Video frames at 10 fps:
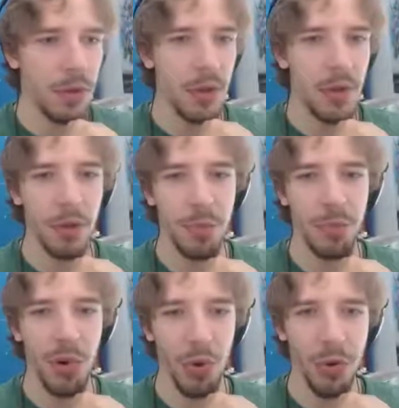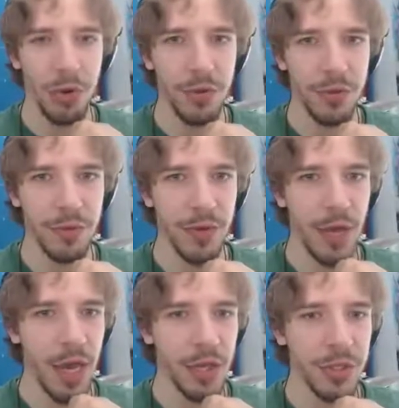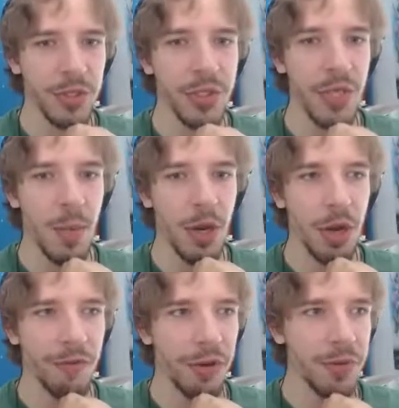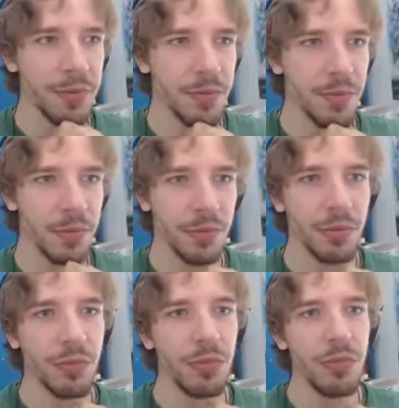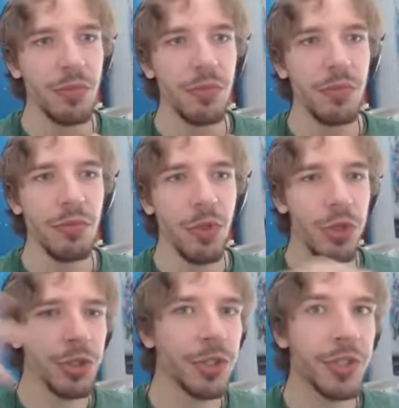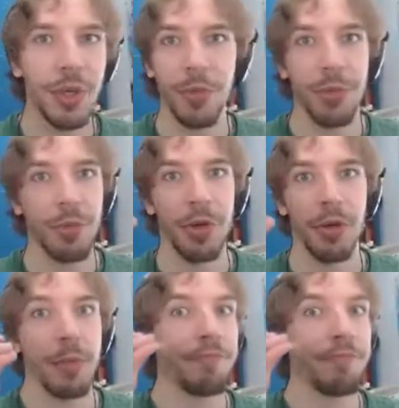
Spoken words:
The broken ass gimmick of it. You can just skip this part now.